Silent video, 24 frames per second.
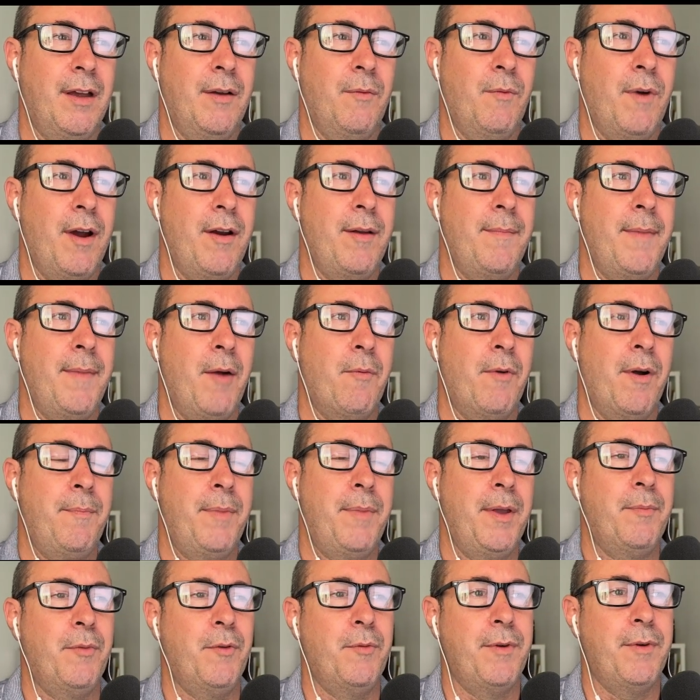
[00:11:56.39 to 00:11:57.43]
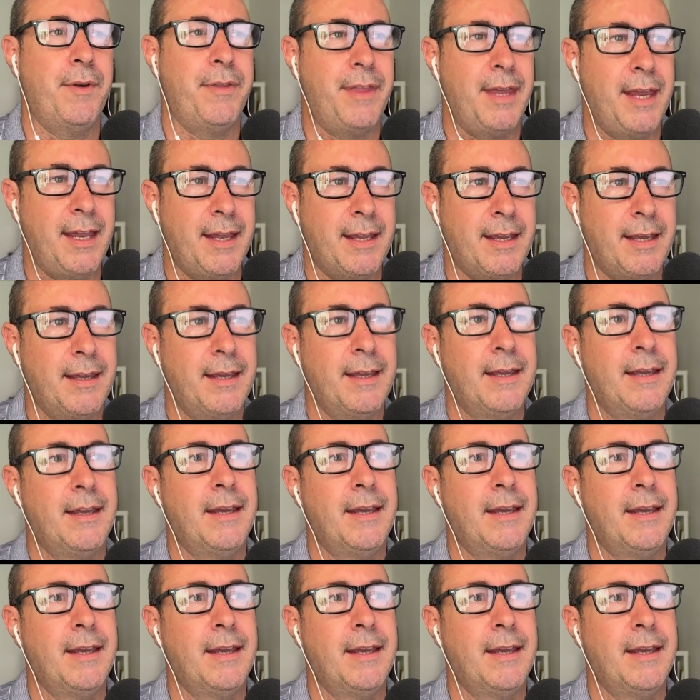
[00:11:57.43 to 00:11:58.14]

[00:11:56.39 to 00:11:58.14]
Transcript: worried about what people will think.